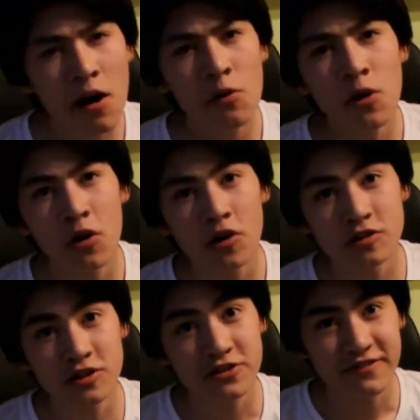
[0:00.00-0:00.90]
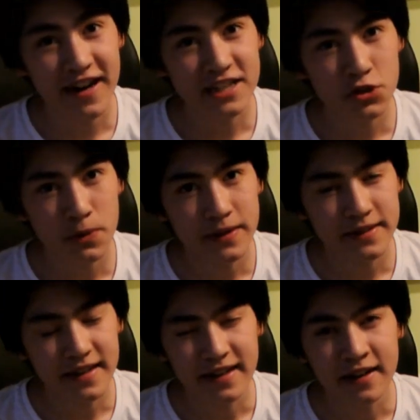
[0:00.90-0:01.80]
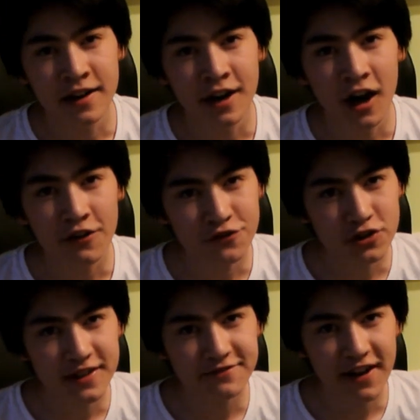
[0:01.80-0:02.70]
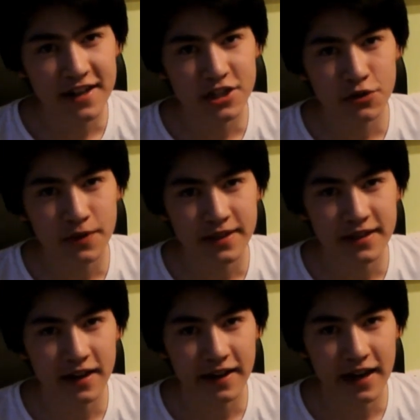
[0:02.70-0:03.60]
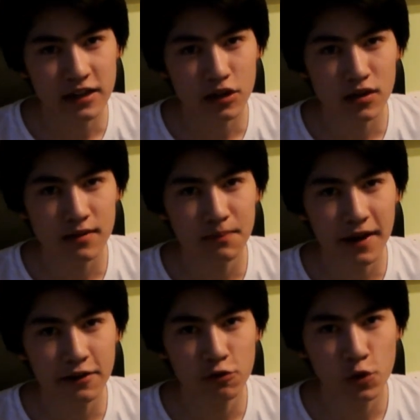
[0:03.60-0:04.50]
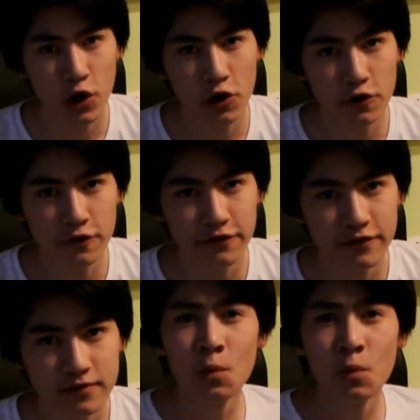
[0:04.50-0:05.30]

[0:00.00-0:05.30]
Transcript: Now, on to rage quitting. I've already rage quitted against Michael Gove.